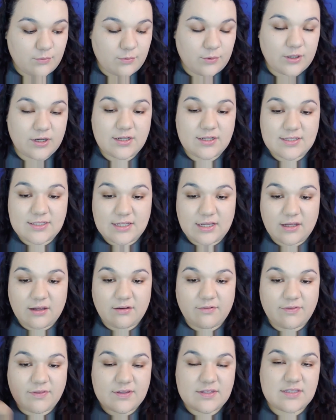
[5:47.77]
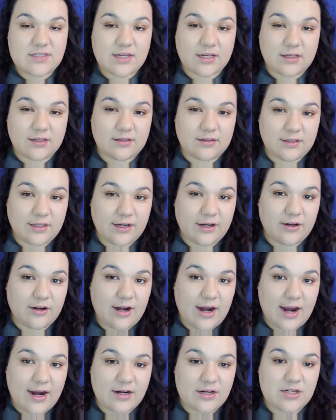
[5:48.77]
we're gonna see if the second
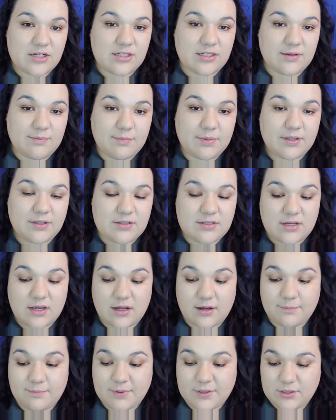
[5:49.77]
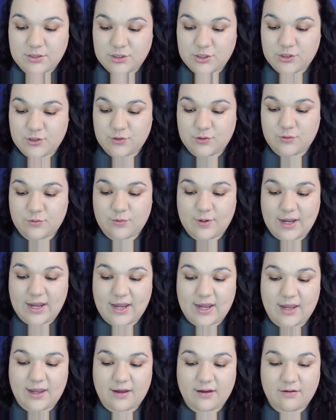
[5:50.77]
layer actually builds up to
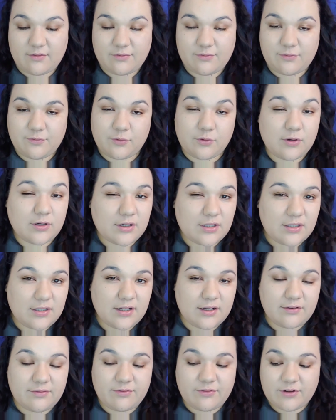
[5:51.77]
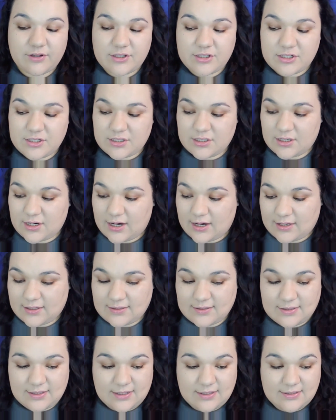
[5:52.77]
a full coverage,
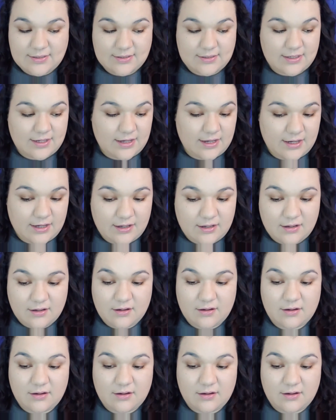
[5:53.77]
as they say.